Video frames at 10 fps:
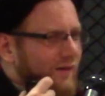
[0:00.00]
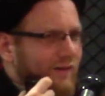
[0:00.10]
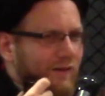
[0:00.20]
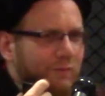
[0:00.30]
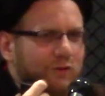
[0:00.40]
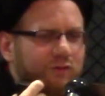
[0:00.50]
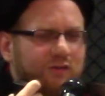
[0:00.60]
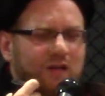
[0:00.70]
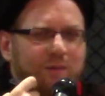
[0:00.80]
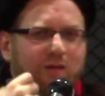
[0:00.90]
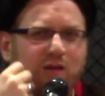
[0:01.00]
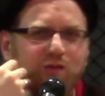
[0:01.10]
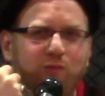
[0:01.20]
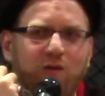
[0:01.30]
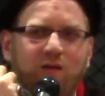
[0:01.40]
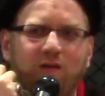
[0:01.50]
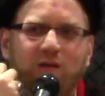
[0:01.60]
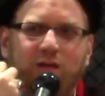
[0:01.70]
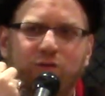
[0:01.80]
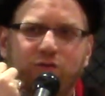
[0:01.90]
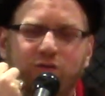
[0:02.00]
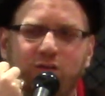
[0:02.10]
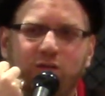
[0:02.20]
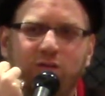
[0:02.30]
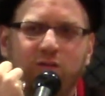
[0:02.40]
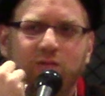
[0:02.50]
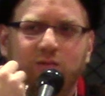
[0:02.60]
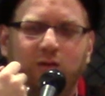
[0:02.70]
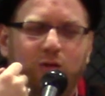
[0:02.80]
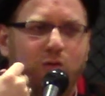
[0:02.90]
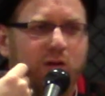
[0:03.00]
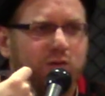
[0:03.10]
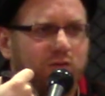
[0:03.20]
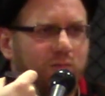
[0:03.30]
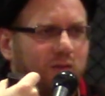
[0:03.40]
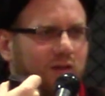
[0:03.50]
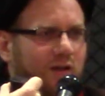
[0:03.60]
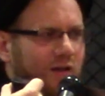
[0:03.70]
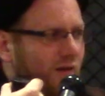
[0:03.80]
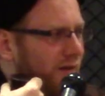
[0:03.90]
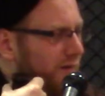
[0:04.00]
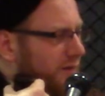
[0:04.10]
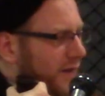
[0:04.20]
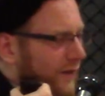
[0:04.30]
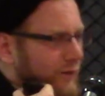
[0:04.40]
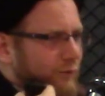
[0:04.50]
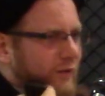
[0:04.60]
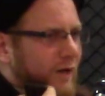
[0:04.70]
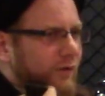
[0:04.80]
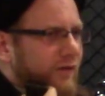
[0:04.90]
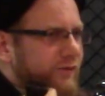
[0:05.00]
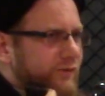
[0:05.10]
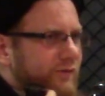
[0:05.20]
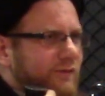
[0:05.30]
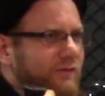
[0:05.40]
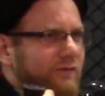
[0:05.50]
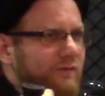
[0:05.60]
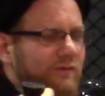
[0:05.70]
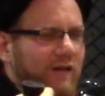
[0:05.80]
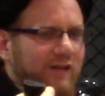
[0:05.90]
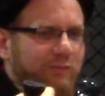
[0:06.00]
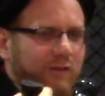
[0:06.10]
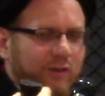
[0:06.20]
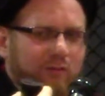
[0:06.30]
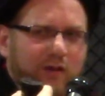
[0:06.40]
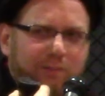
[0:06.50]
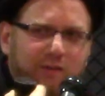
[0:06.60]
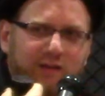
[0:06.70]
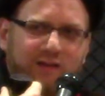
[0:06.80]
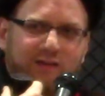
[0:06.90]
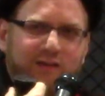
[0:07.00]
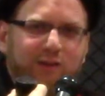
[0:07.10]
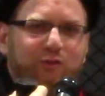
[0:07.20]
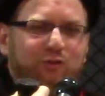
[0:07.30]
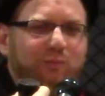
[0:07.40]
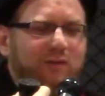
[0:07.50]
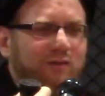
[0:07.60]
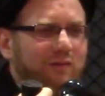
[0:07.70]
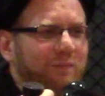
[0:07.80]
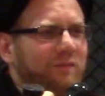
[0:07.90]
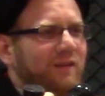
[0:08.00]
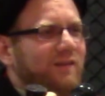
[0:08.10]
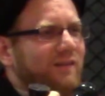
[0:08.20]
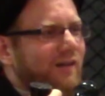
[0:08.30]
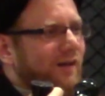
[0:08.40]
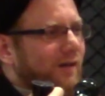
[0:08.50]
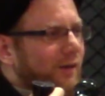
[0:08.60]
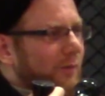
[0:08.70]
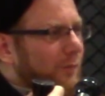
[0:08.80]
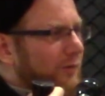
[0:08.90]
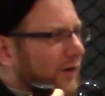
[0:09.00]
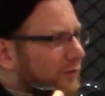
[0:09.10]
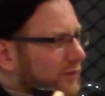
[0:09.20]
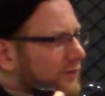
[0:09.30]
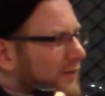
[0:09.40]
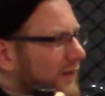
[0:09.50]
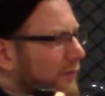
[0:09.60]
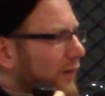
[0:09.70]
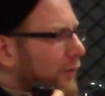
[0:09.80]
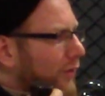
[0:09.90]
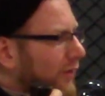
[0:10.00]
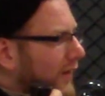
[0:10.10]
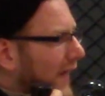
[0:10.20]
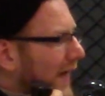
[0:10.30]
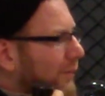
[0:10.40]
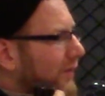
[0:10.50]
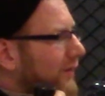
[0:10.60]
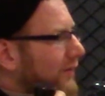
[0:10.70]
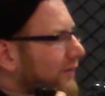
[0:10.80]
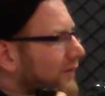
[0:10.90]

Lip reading: The image of Islam in this world, as you see, according to the media and other news outlets, has been corrupted and continues to be corrupted. But very recently, a very good thing happened